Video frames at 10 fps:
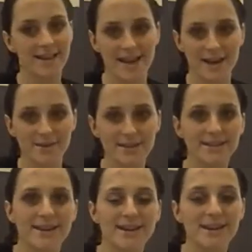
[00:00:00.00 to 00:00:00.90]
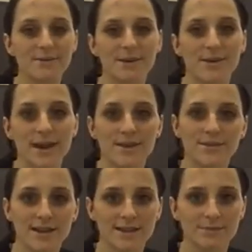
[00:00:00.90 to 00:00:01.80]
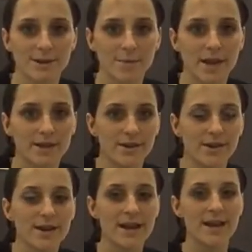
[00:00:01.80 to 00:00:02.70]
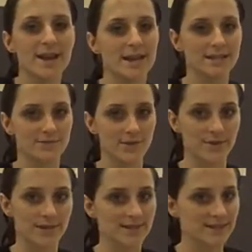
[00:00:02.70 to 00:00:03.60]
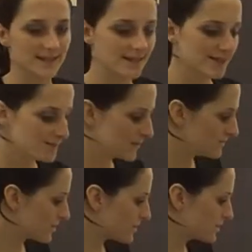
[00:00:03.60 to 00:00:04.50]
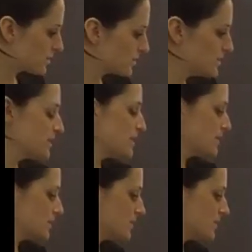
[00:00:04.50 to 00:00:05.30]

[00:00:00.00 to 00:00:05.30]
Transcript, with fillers: How exciting. We got our Raspberry peau exfoliants in. We've got the two new